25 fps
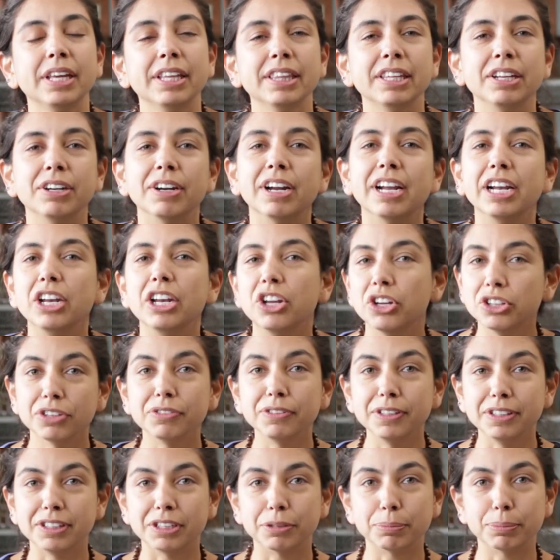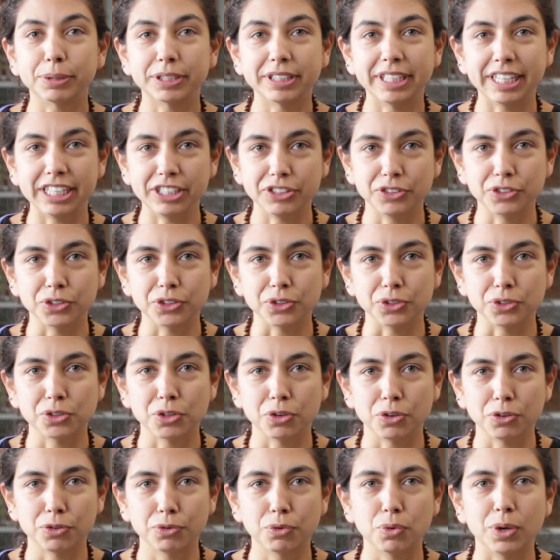There are a lot of interpretations
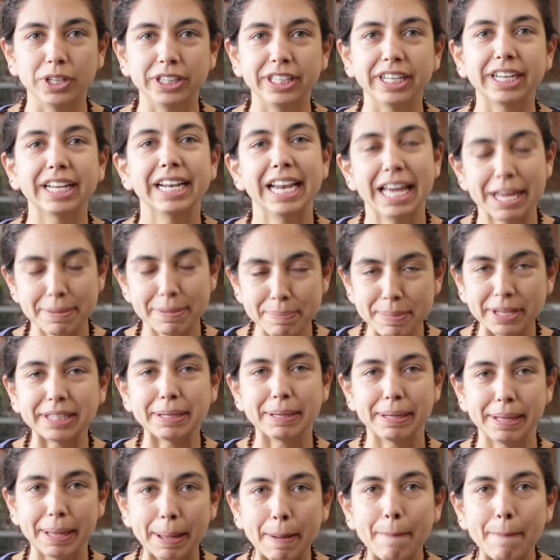of what the climate